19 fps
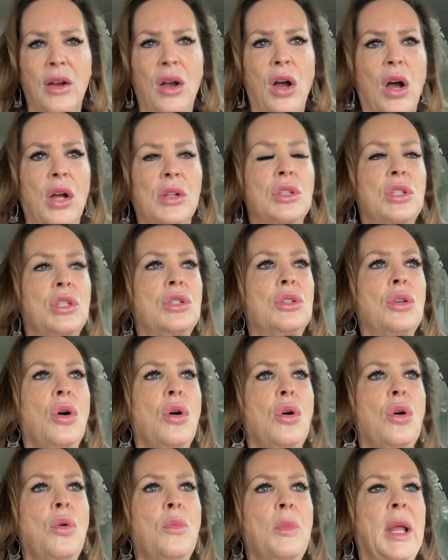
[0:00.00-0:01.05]
on
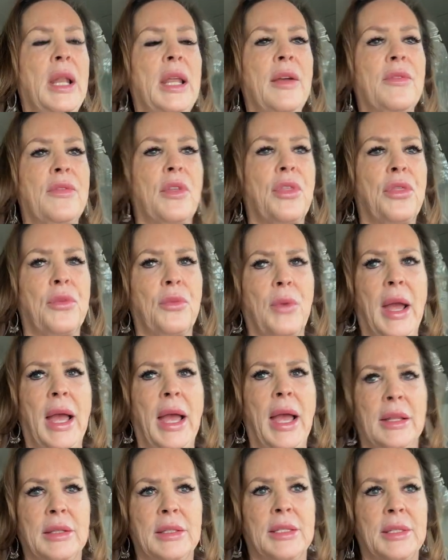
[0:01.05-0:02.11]
so many of the
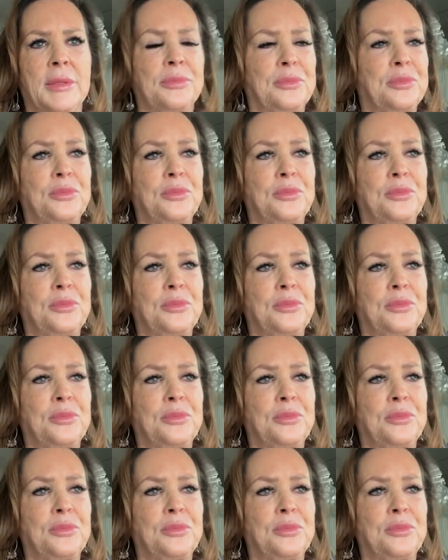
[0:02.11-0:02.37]
threads